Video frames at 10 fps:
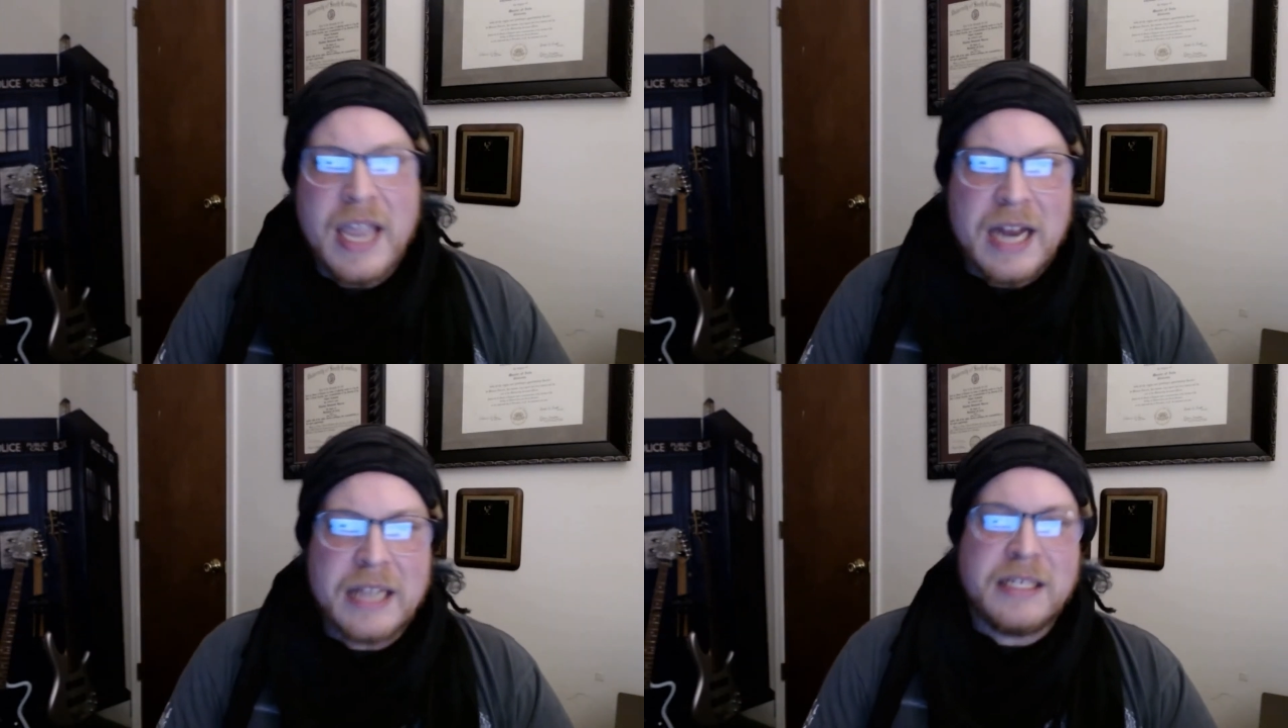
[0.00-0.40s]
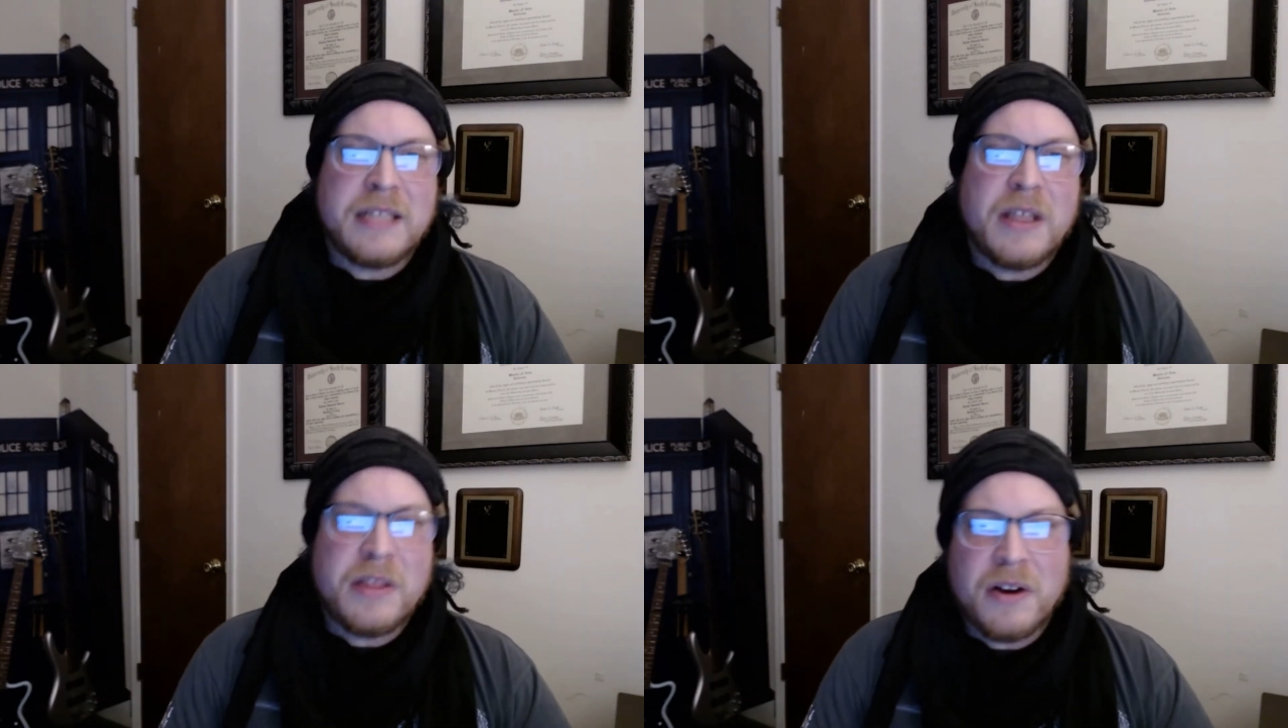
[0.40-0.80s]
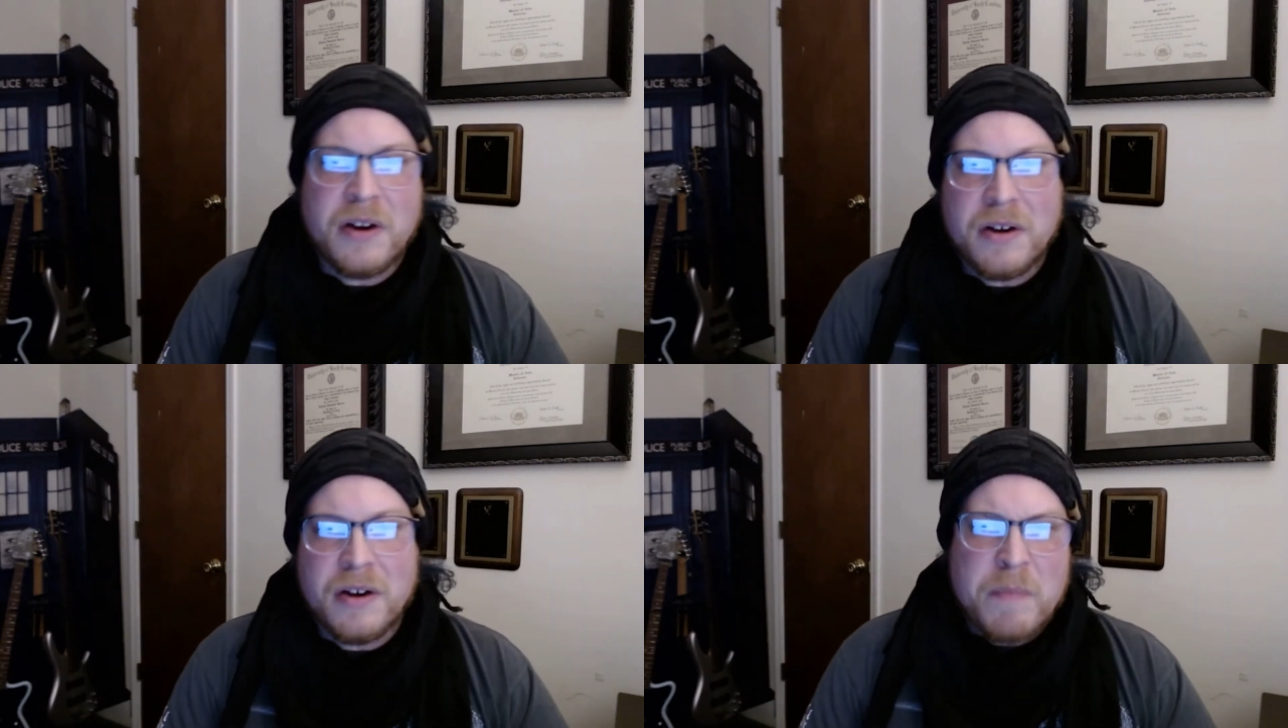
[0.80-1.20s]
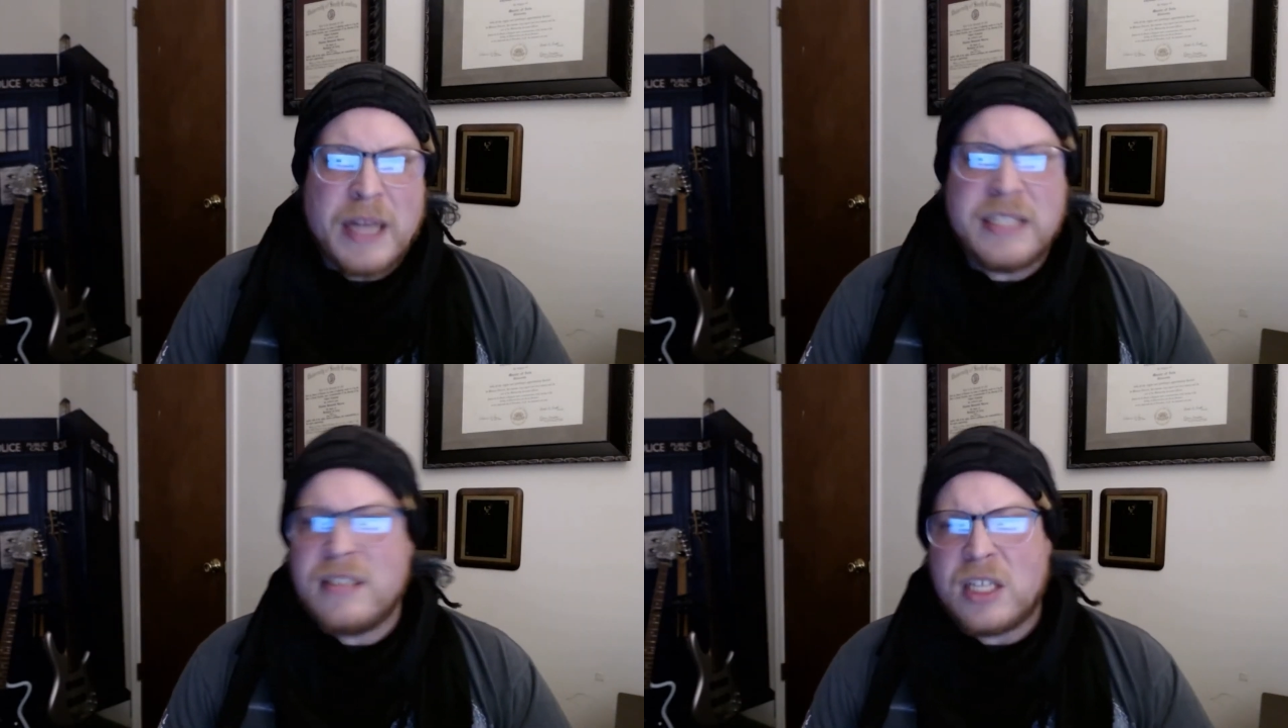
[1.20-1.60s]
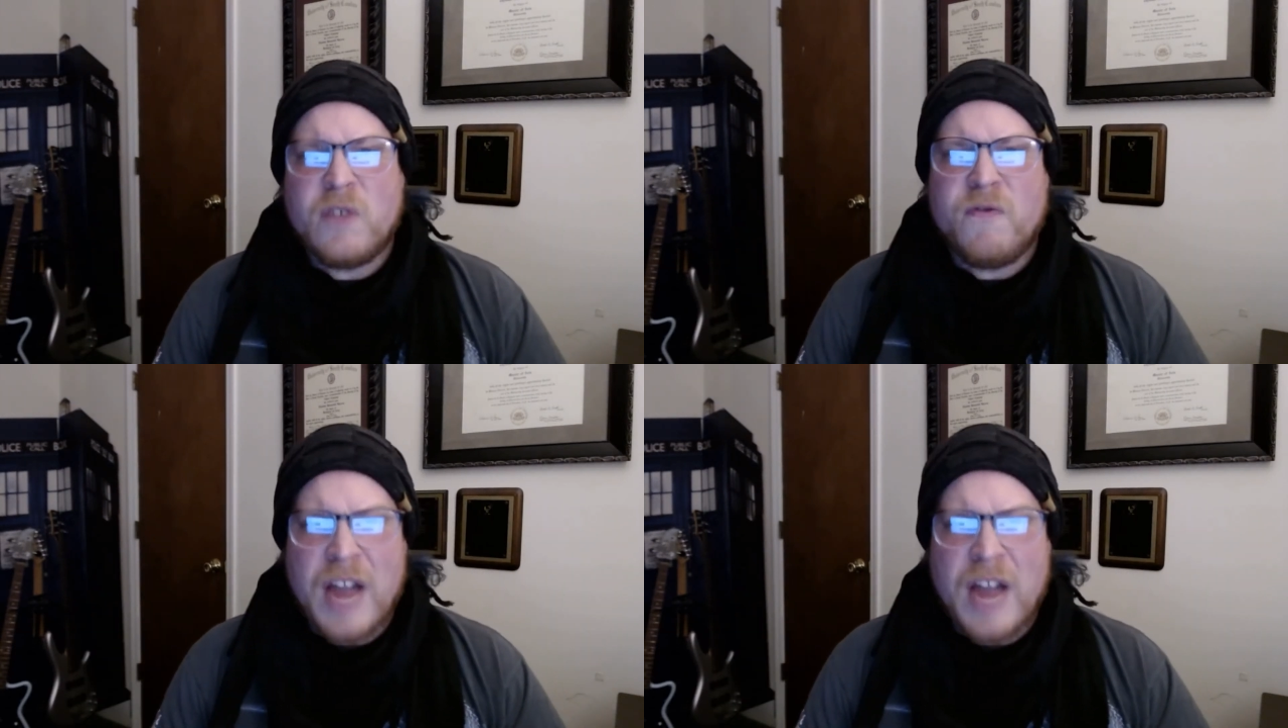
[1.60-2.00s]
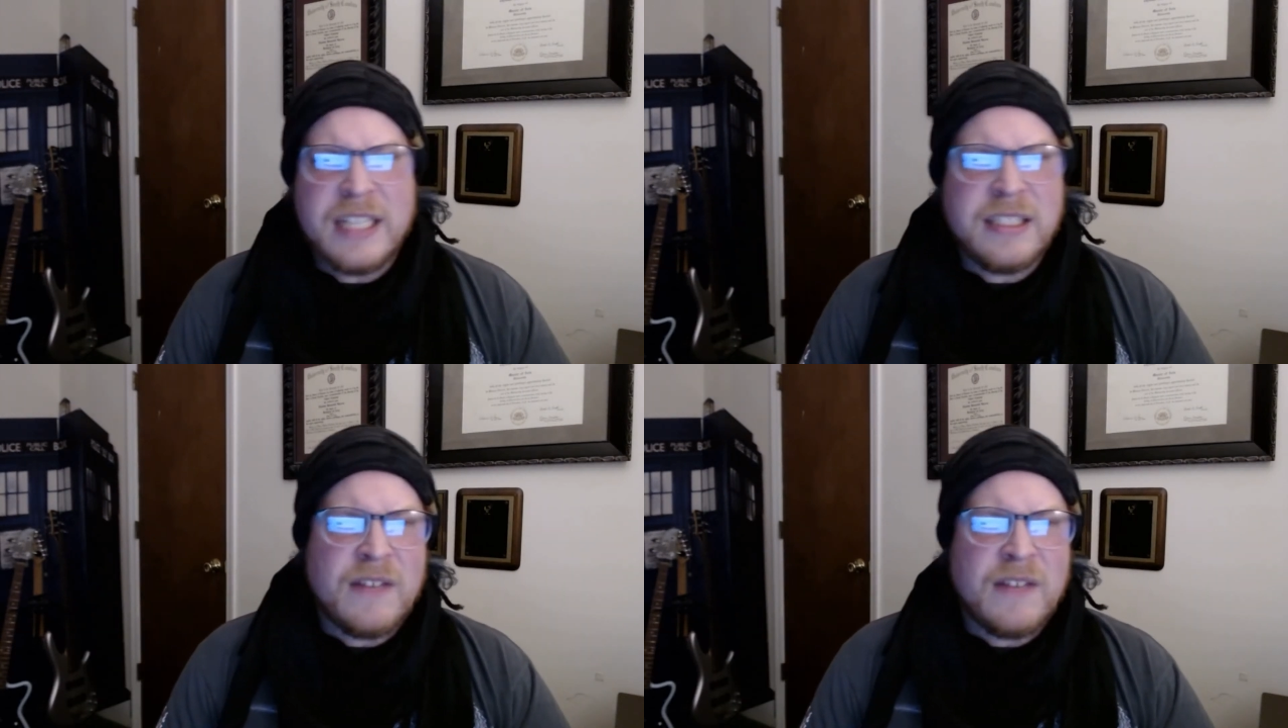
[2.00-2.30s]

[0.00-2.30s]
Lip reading: Innocent III, by such violence